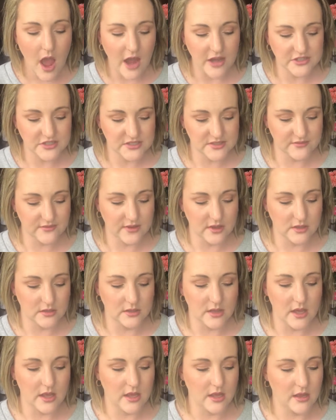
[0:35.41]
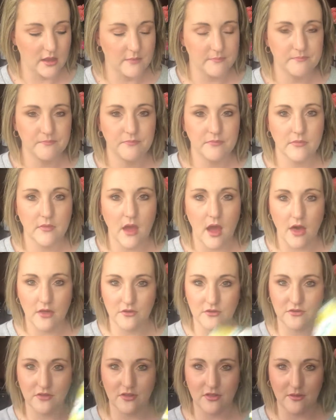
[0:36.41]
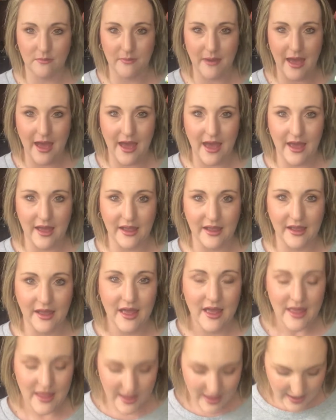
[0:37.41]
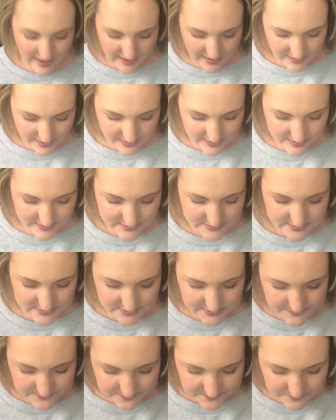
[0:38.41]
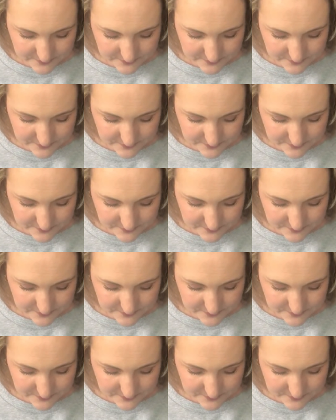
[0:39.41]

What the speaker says: I just feel like other than the bag and,